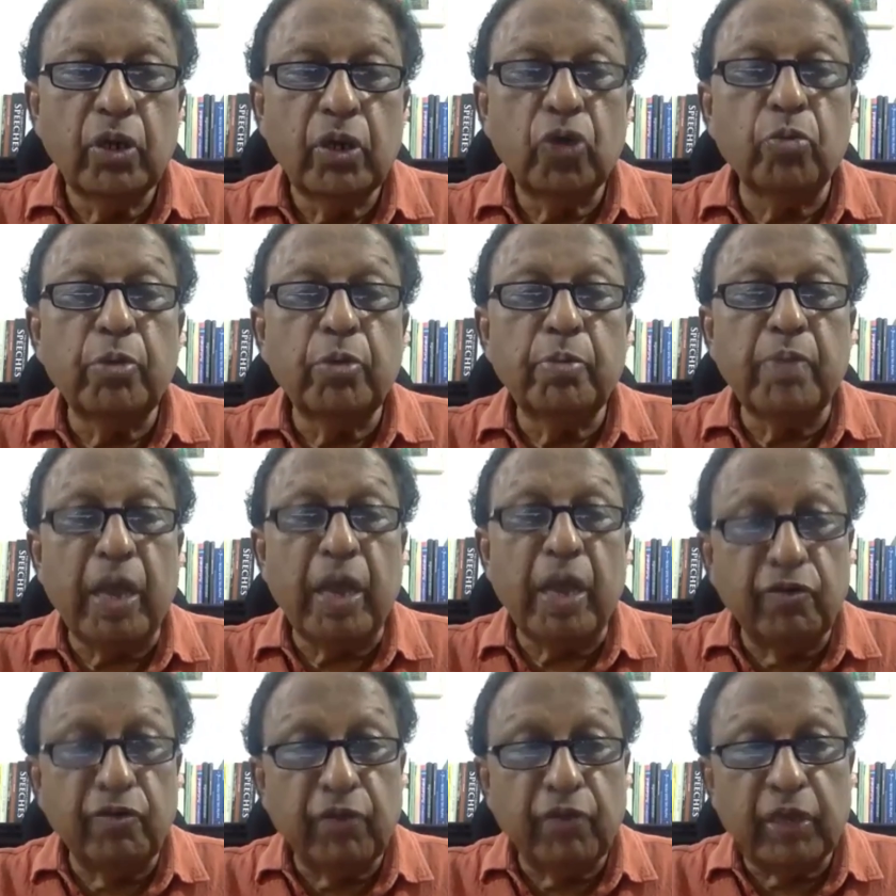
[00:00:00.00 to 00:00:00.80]
to be
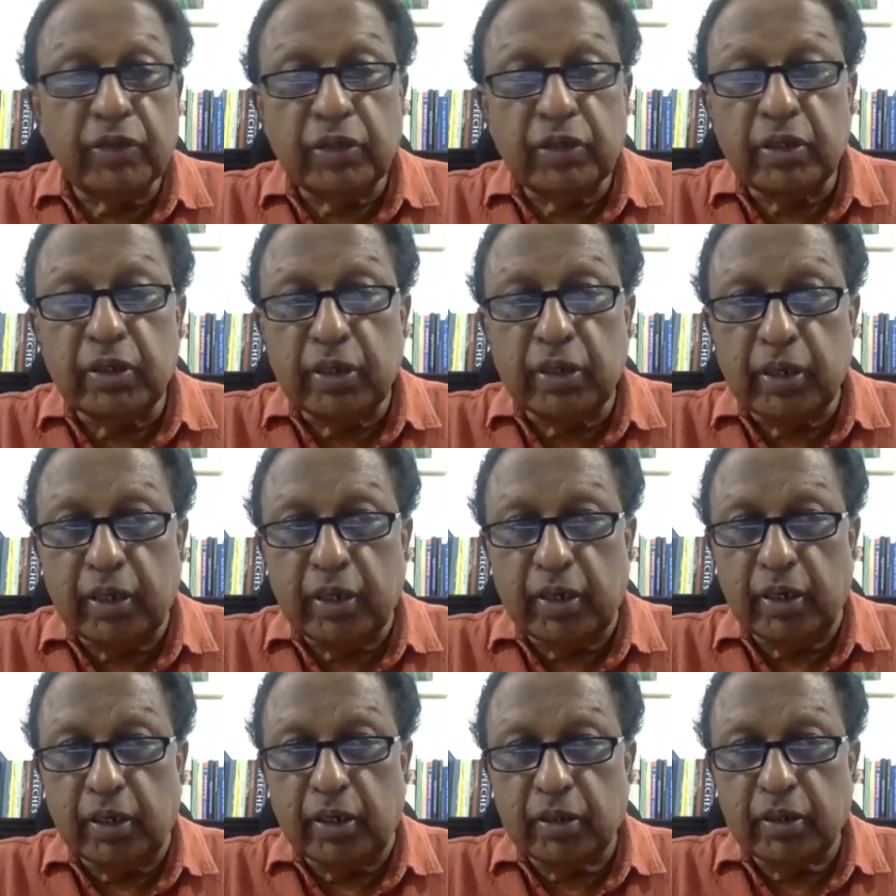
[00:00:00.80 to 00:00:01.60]
manufactured in
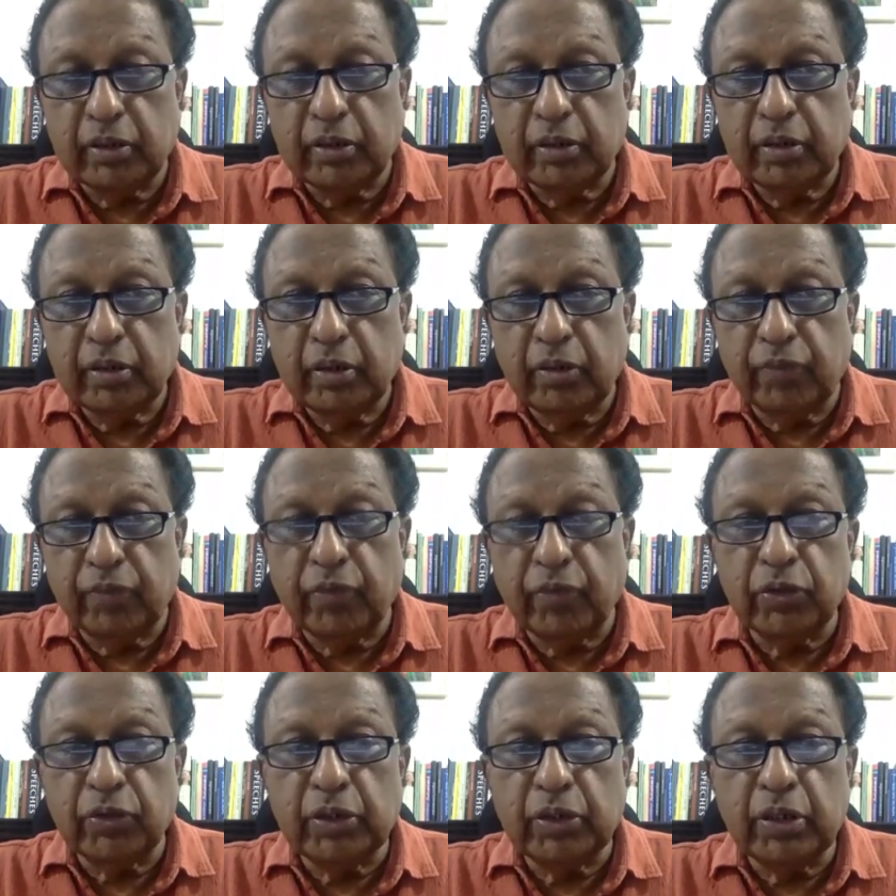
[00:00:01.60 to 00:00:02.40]
India,
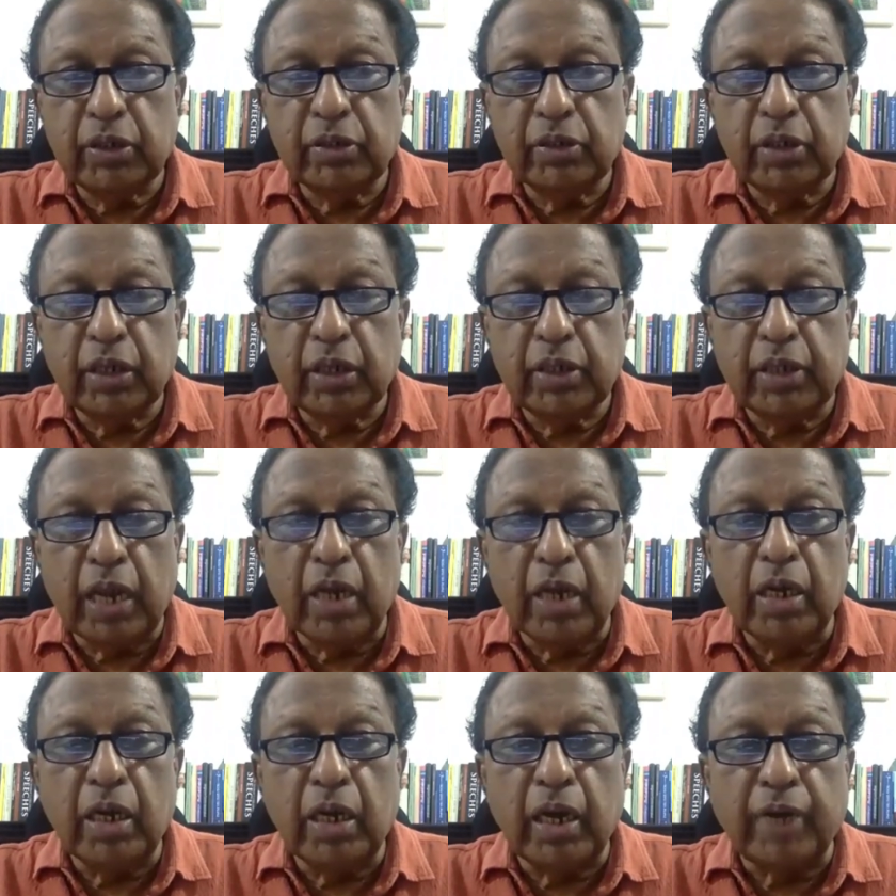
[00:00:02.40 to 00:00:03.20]
because it is a
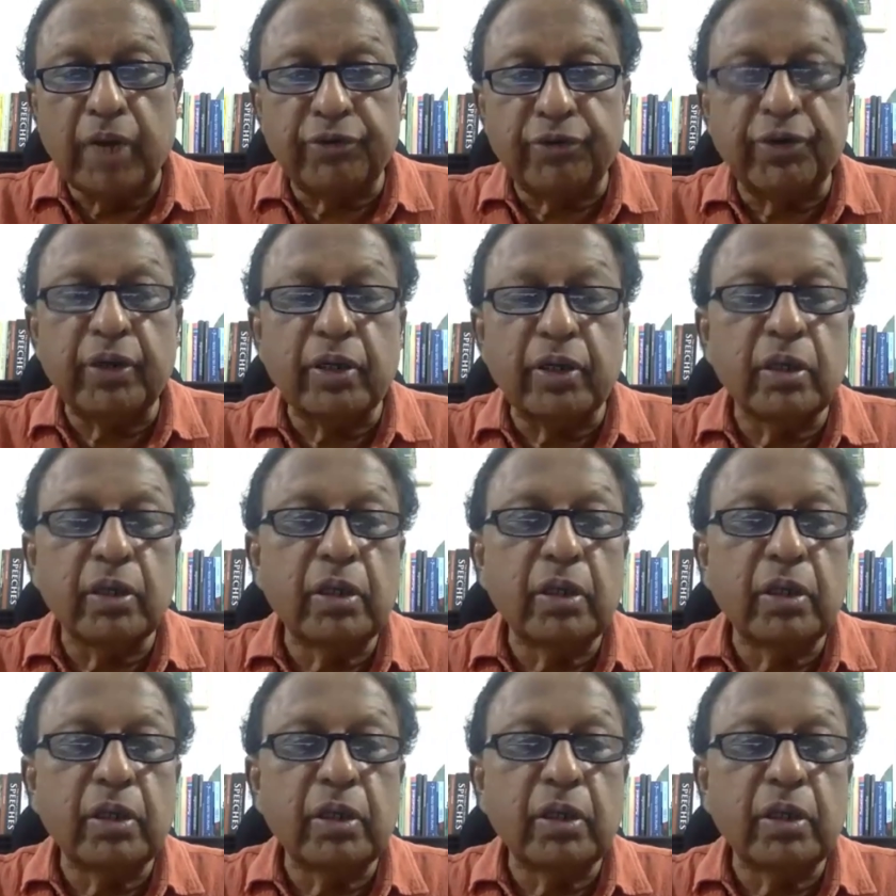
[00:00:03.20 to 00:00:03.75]
General Electric